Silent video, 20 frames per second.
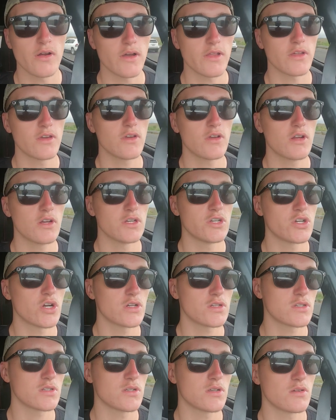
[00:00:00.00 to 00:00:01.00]
I think you can
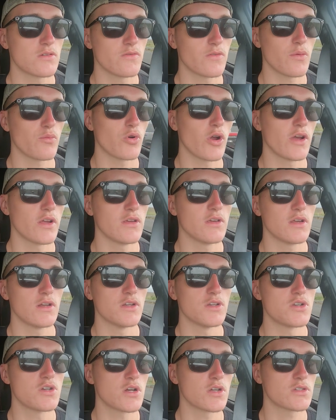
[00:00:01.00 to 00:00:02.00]
adjust, if I'm right, you can
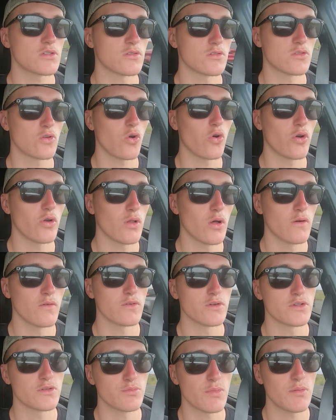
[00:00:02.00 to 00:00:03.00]
adjust those
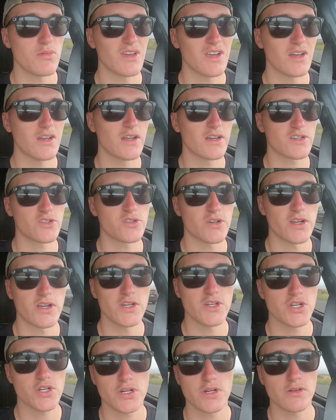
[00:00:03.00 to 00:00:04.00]
coilovers, maybe get an extra
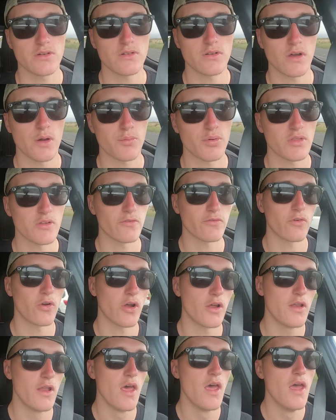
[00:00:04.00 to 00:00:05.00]
inch up in the
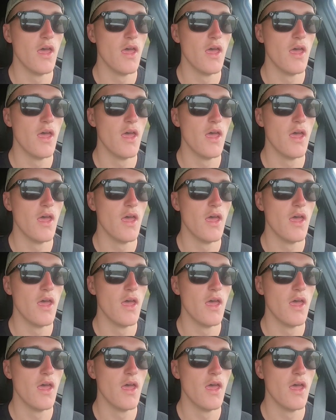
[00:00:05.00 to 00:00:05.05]
front.